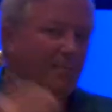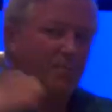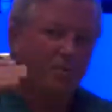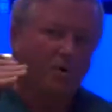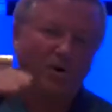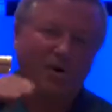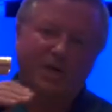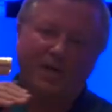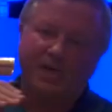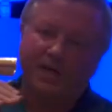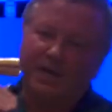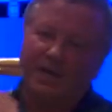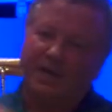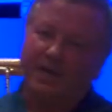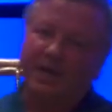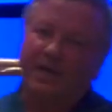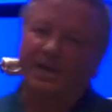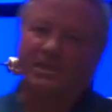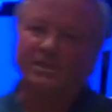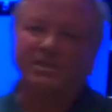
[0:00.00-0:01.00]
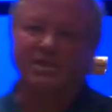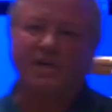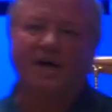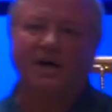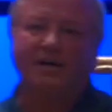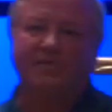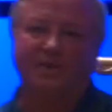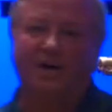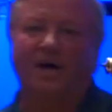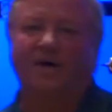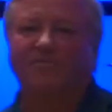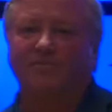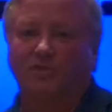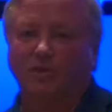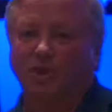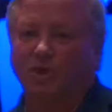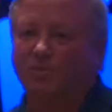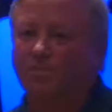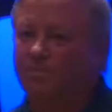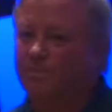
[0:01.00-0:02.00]
put it inside of an
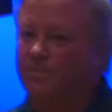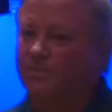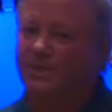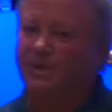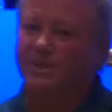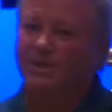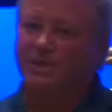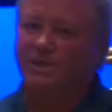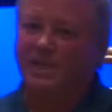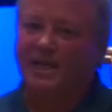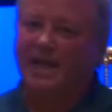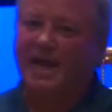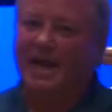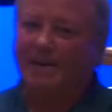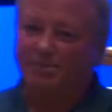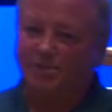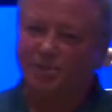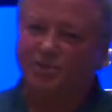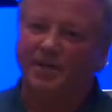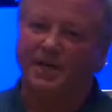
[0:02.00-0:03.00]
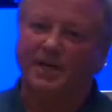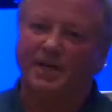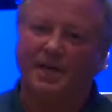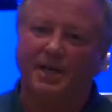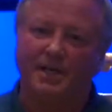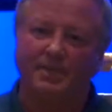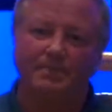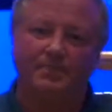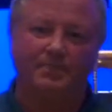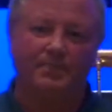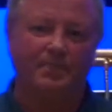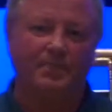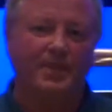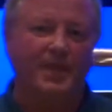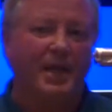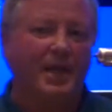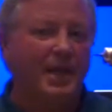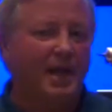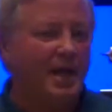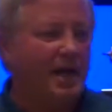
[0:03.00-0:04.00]
envelope. I just encapsulated it.
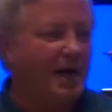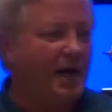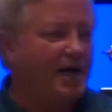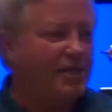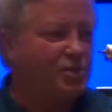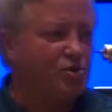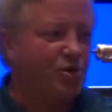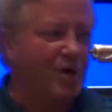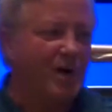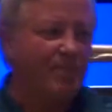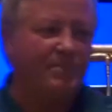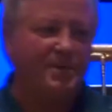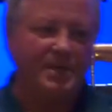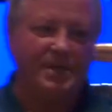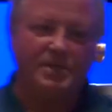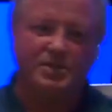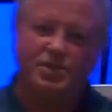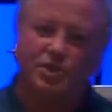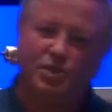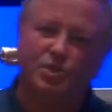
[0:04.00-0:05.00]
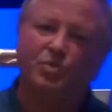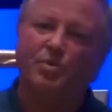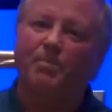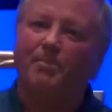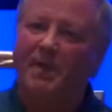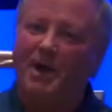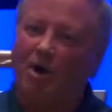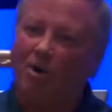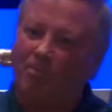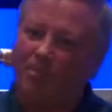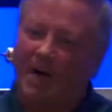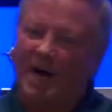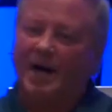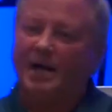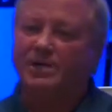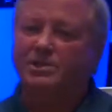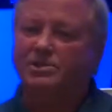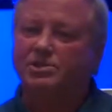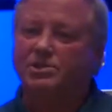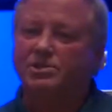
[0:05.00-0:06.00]
I drop it into a
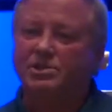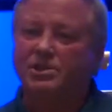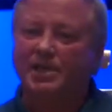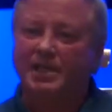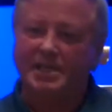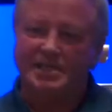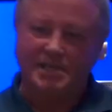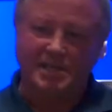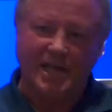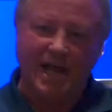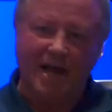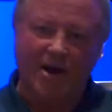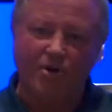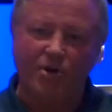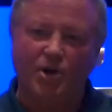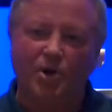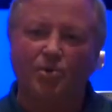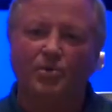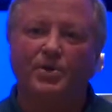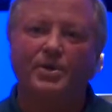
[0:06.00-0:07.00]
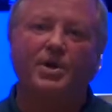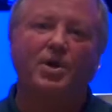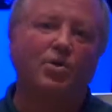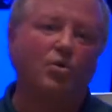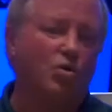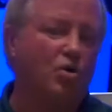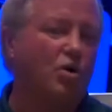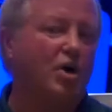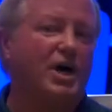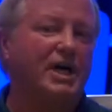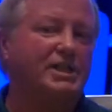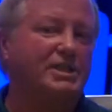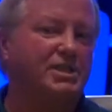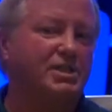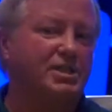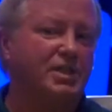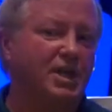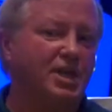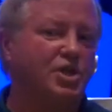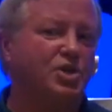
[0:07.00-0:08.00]
mailbox. It's now going across
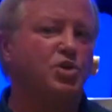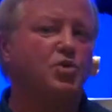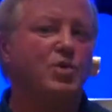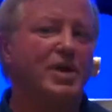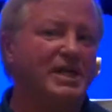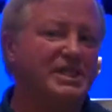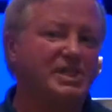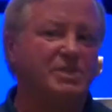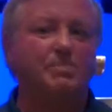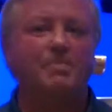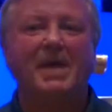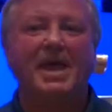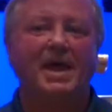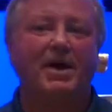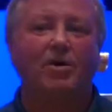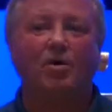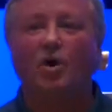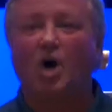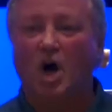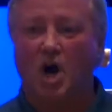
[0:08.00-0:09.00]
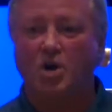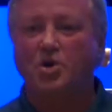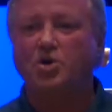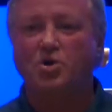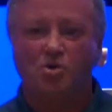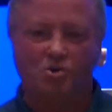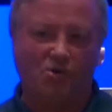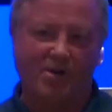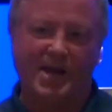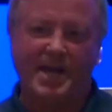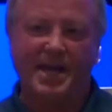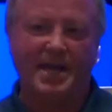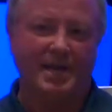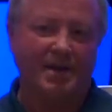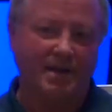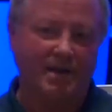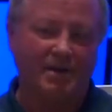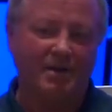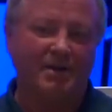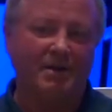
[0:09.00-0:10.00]
the US mail
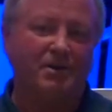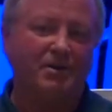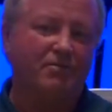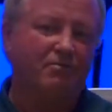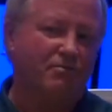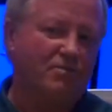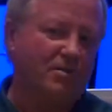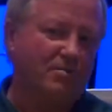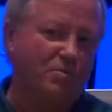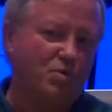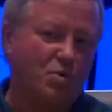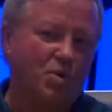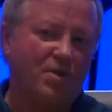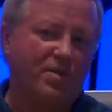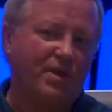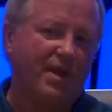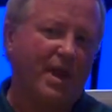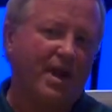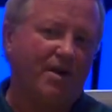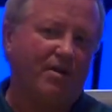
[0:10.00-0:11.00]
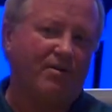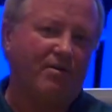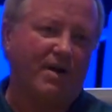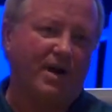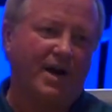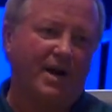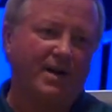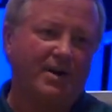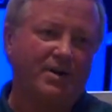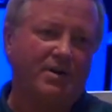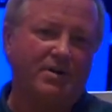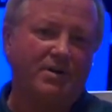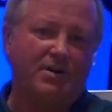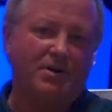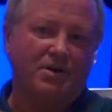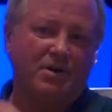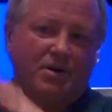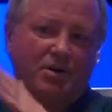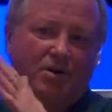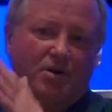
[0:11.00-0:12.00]
underlay from North Carolina
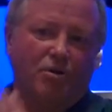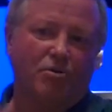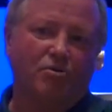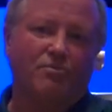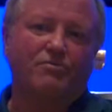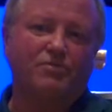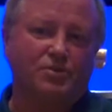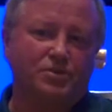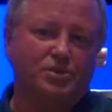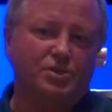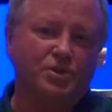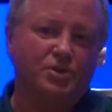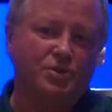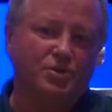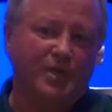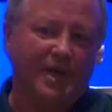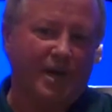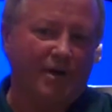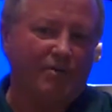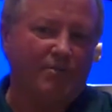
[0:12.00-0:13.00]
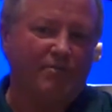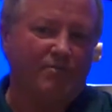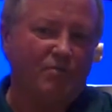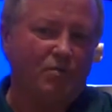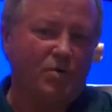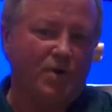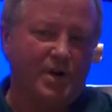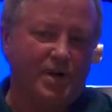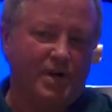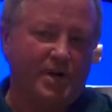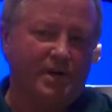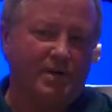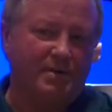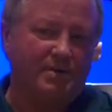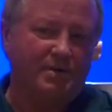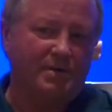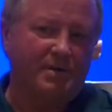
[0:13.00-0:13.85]
over to California.